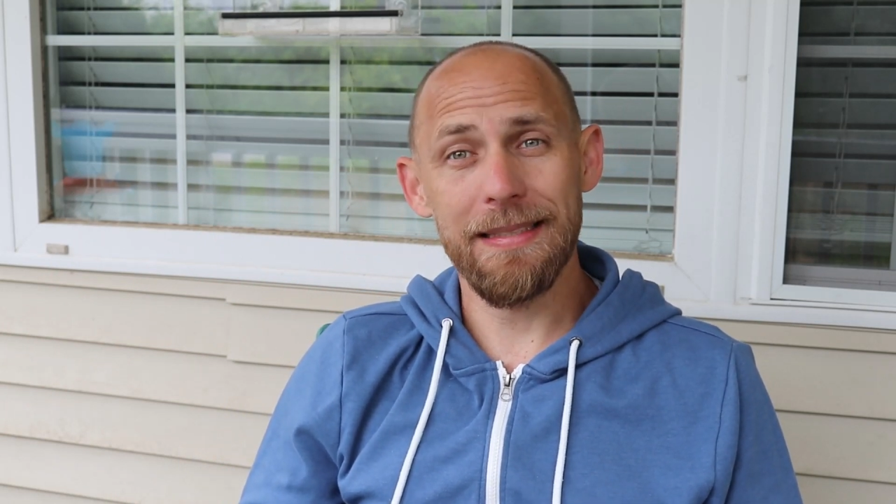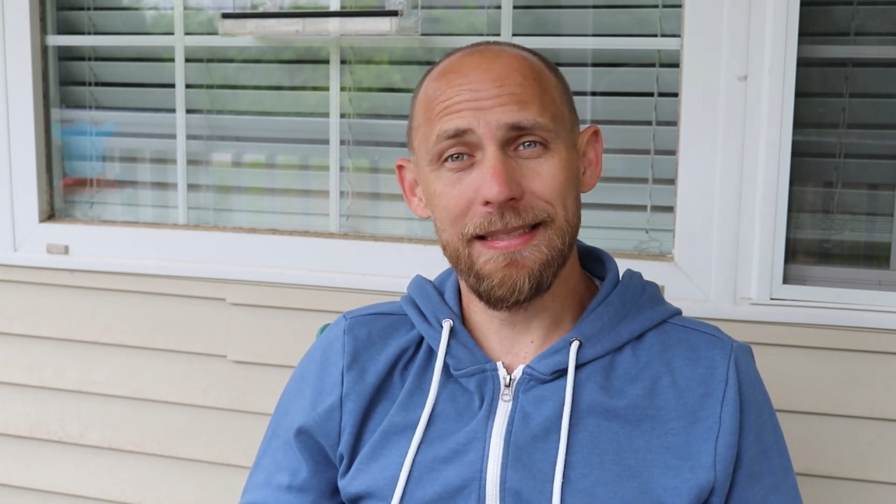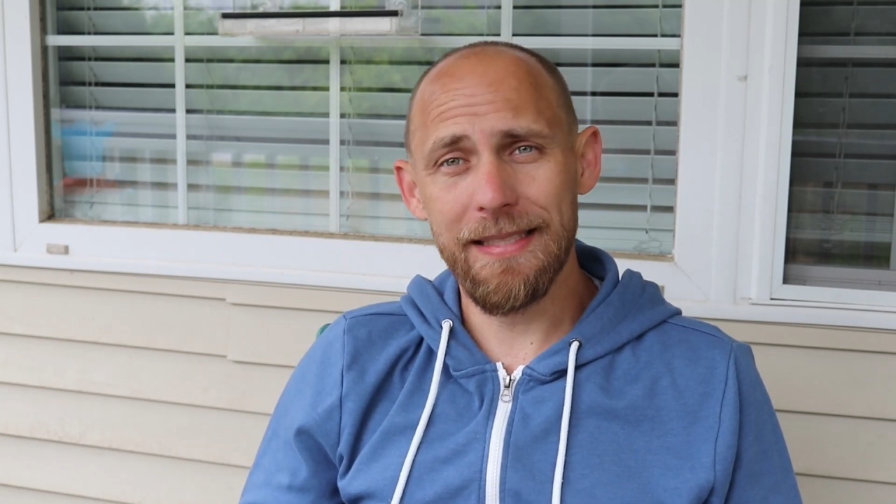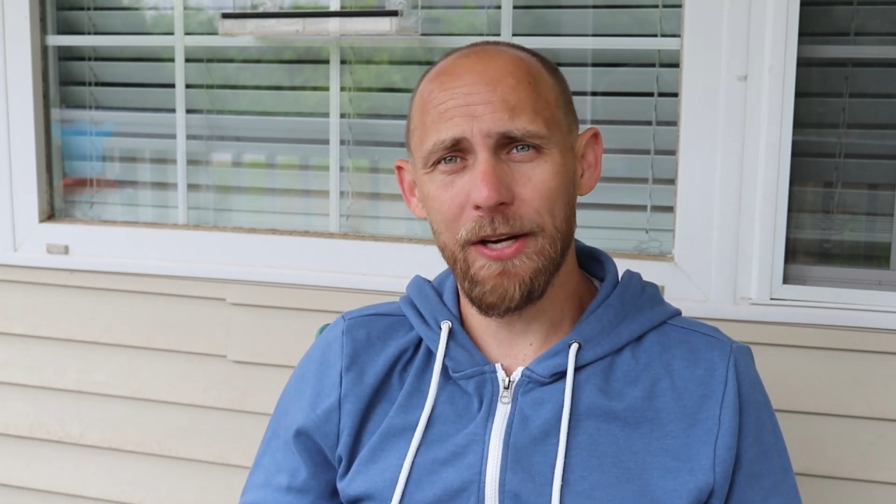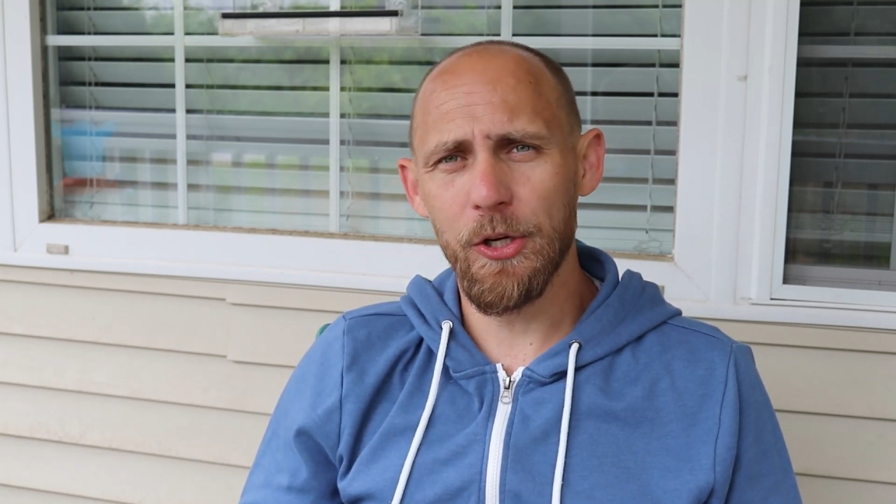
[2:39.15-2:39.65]

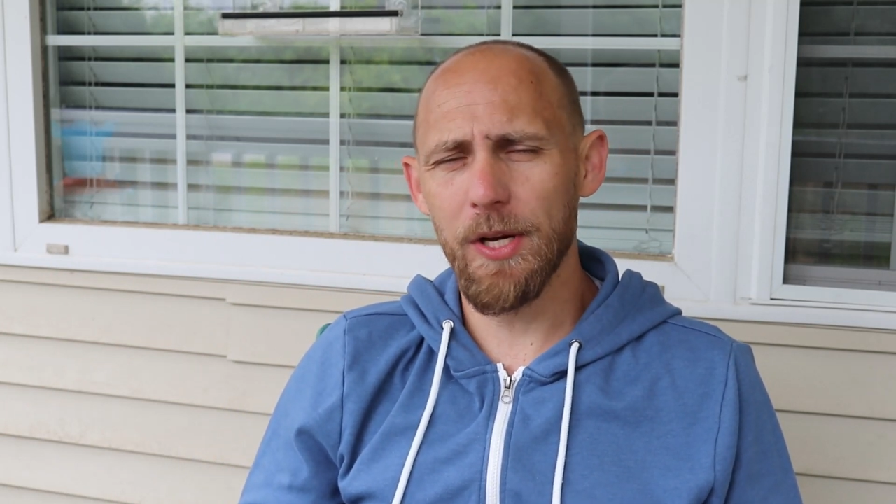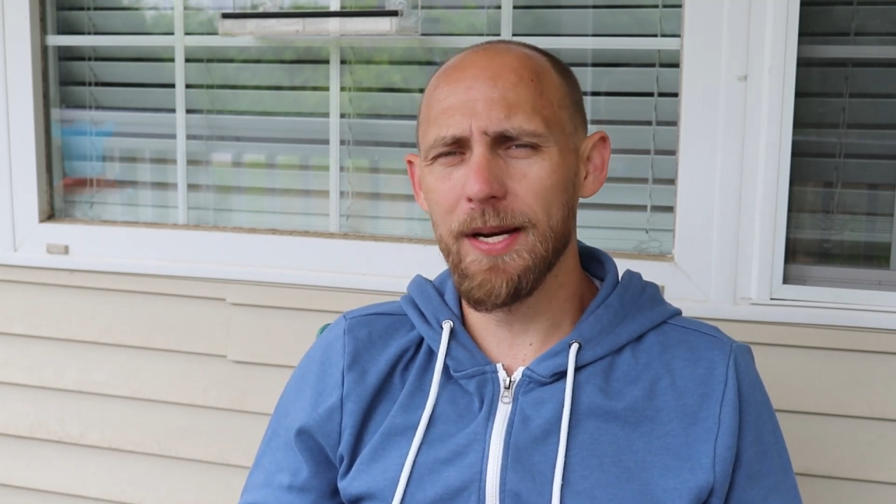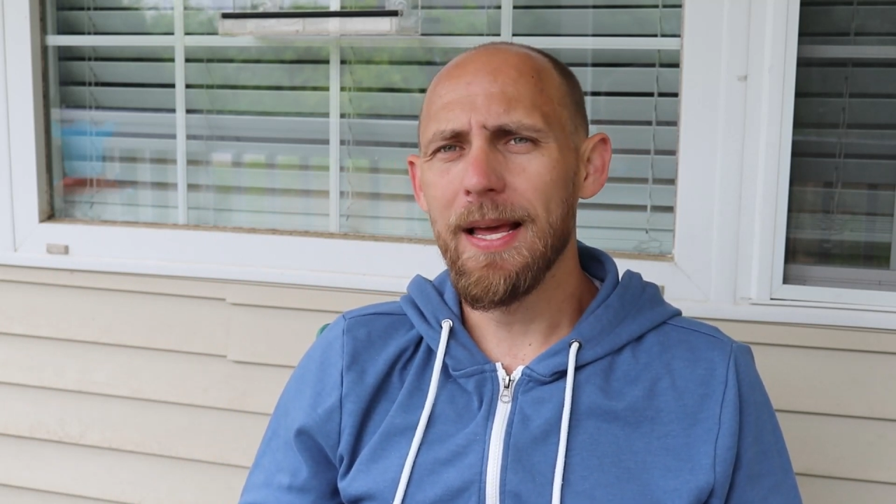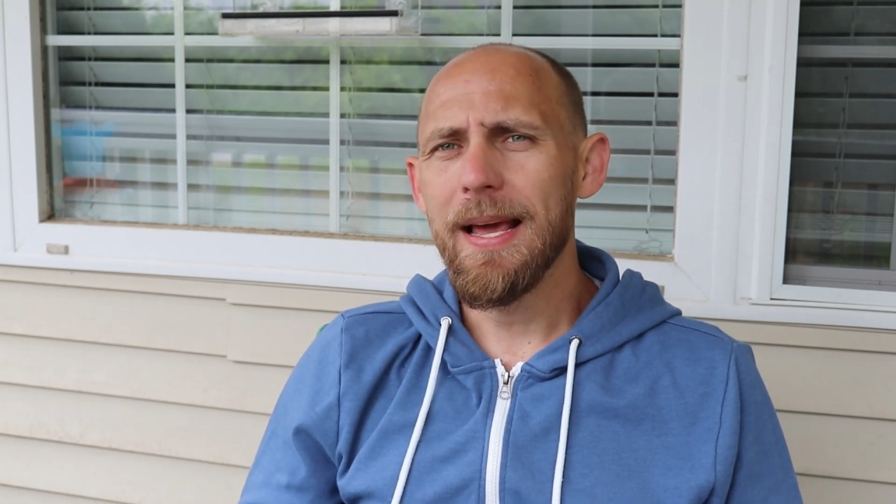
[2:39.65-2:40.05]
session